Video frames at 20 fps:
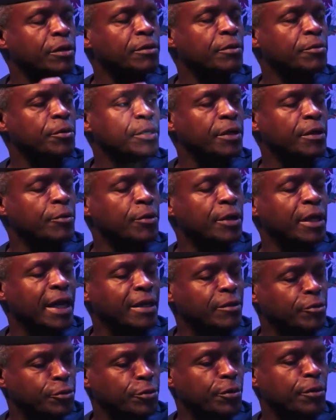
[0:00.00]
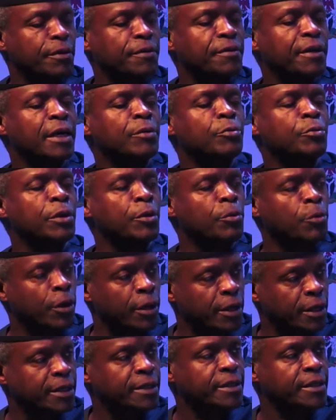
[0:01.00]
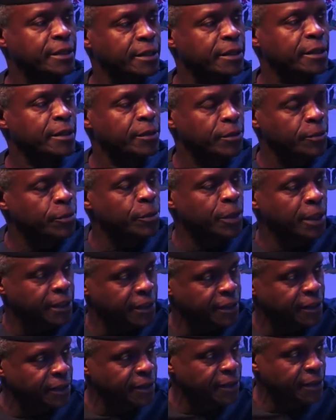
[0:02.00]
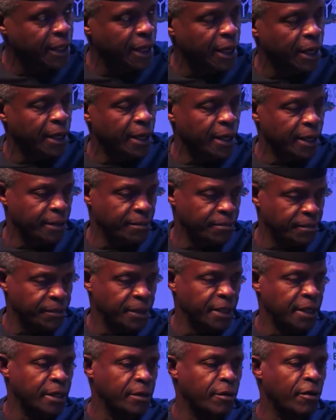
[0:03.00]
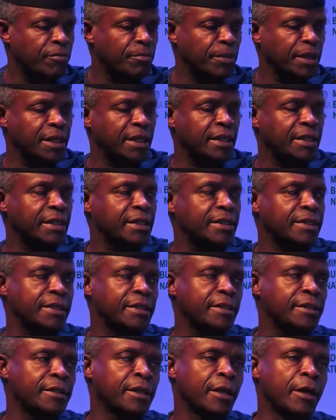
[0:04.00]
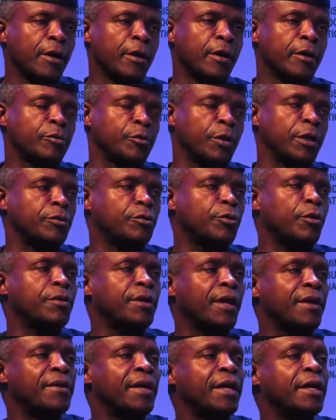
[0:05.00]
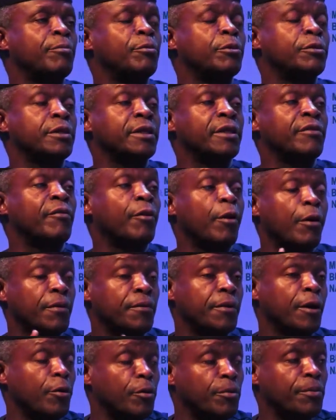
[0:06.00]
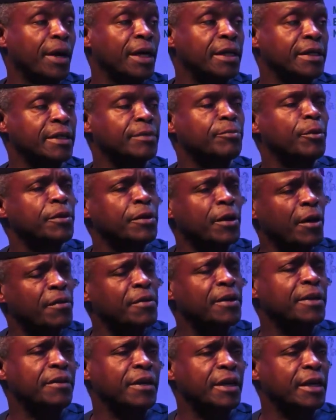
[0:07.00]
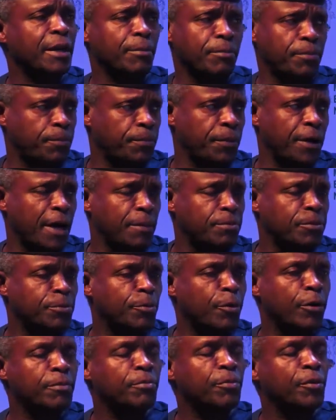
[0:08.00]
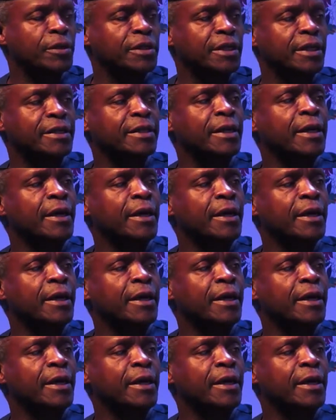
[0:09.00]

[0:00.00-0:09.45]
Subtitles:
we ensured that we worked with the government agencies to ensure that they're able to deliver on their own mandates. But the other thing, and perhaps more important,